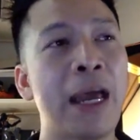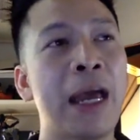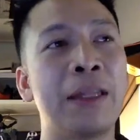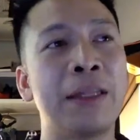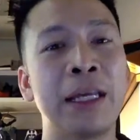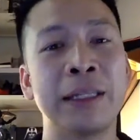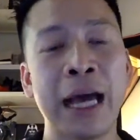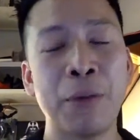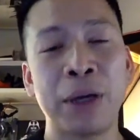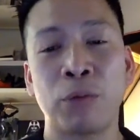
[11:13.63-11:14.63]
And then
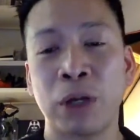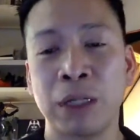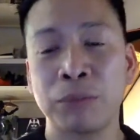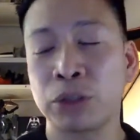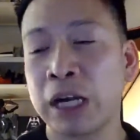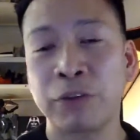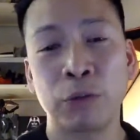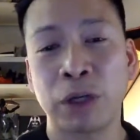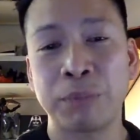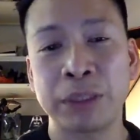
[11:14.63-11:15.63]
that way, while I'm driving,
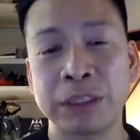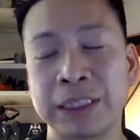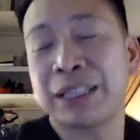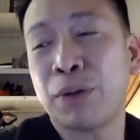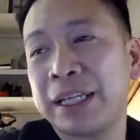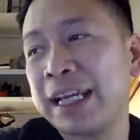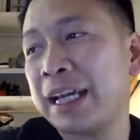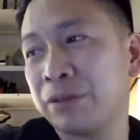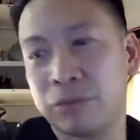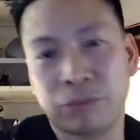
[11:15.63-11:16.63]
while I'm busy, because I know I can't,